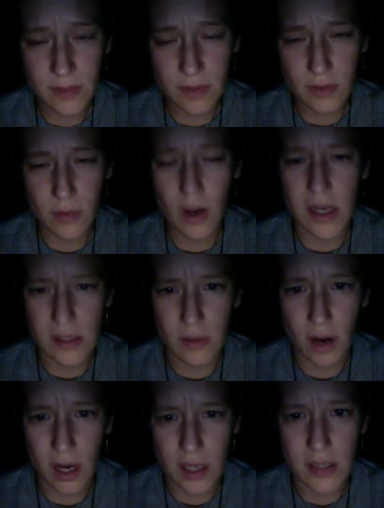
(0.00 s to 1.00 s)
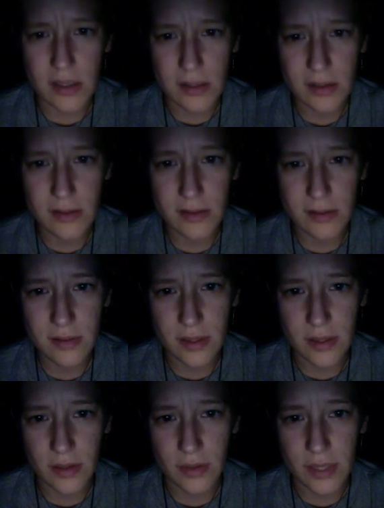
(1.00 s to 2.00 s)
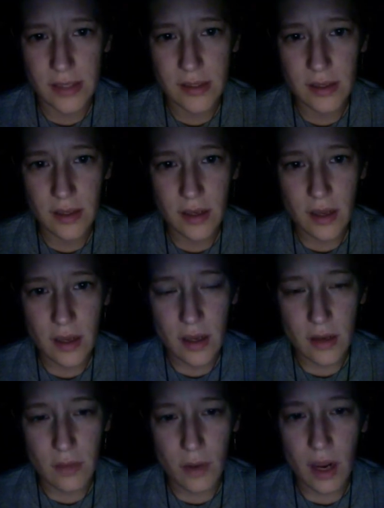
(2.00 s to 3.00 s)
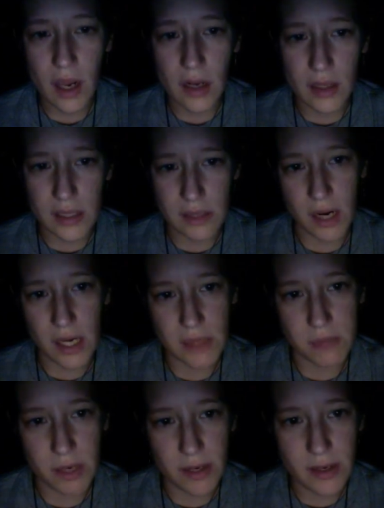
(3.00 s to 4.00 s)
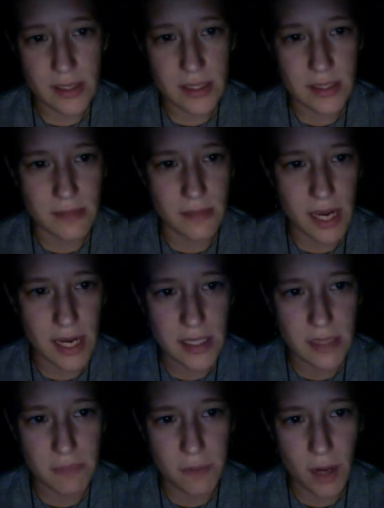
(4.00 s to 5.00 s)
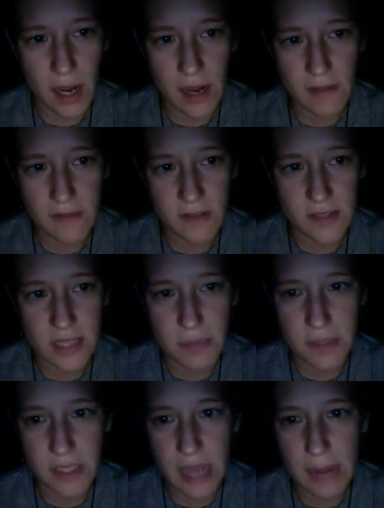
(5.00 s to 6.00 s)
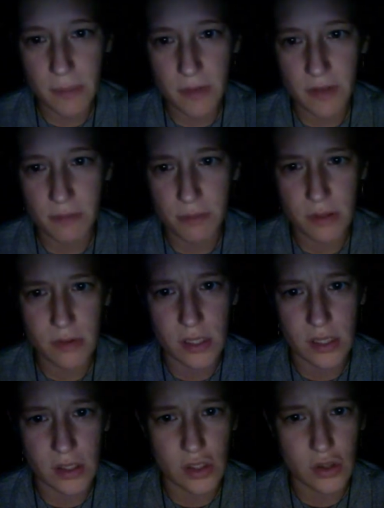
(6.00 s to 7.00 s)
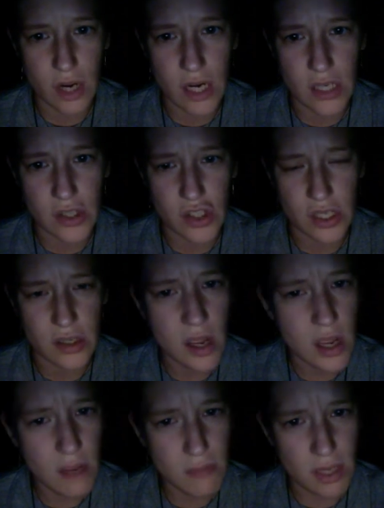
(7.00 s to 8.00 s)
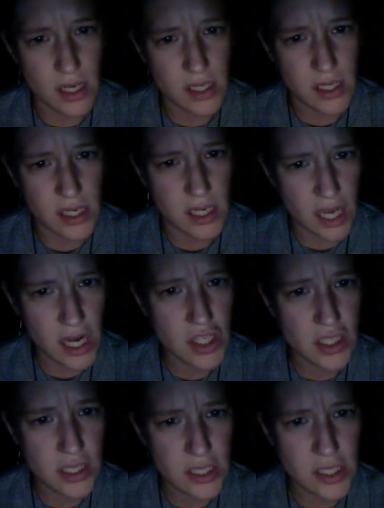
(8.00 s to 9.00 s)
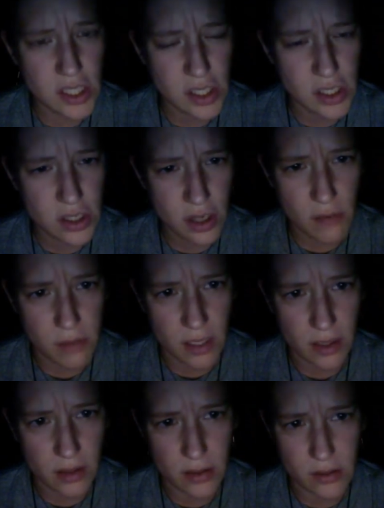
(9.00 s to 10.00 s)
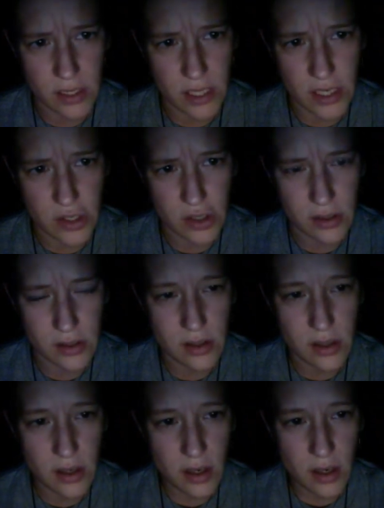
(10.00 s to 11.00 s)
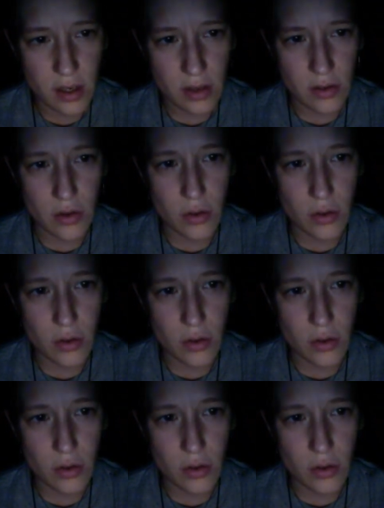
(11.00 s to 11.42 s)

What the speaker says: Quite, he agreed. Well, it's my experience that a mind deprived of sleep is capable of producing strange and, may I say, occasionally disturbing hallucinations. You're